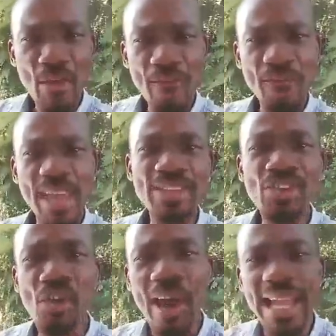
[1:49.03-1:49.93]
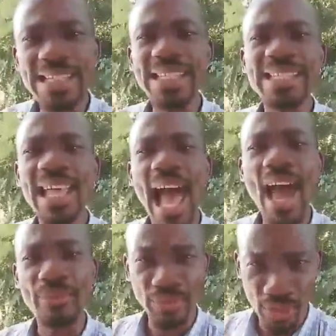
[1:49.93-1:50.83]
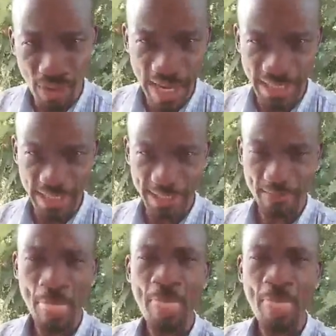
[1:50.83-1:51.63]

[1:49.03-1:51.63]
faced crisis after crisis,